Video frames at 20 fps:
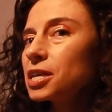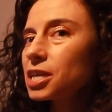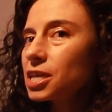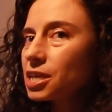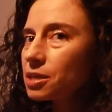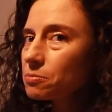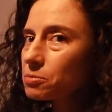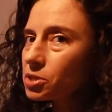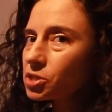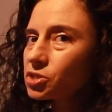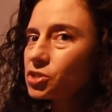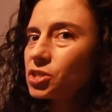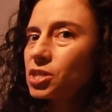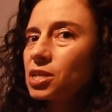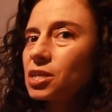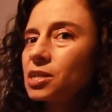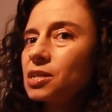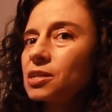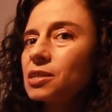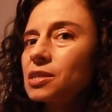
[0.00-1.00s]

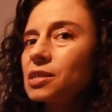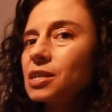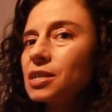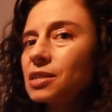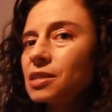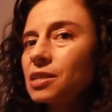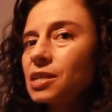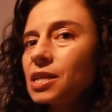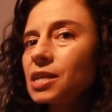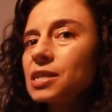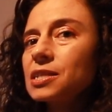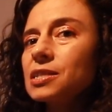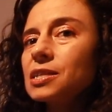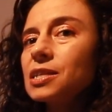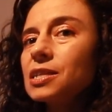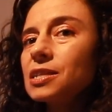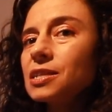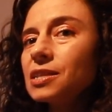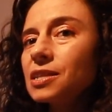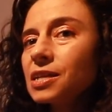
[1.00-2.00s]
imaging techniques
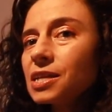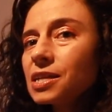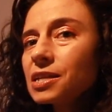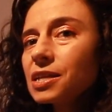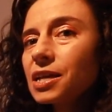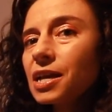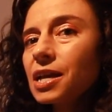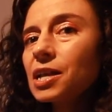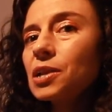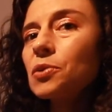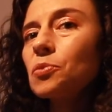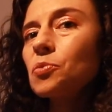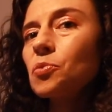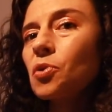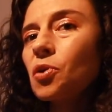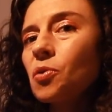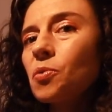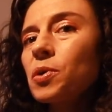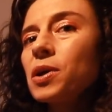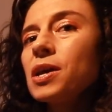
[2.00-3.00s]
indeed had a
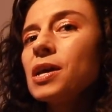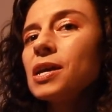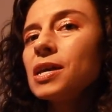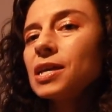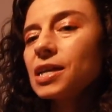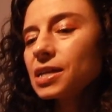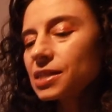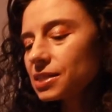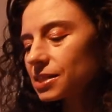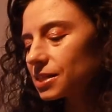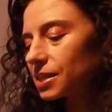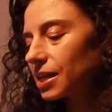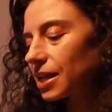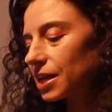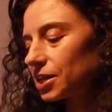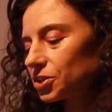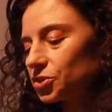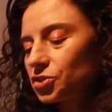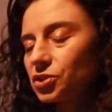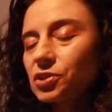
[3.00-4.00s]
role in
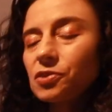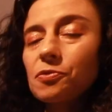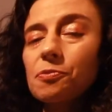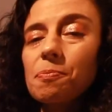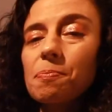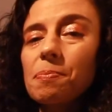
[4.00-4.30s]
selection of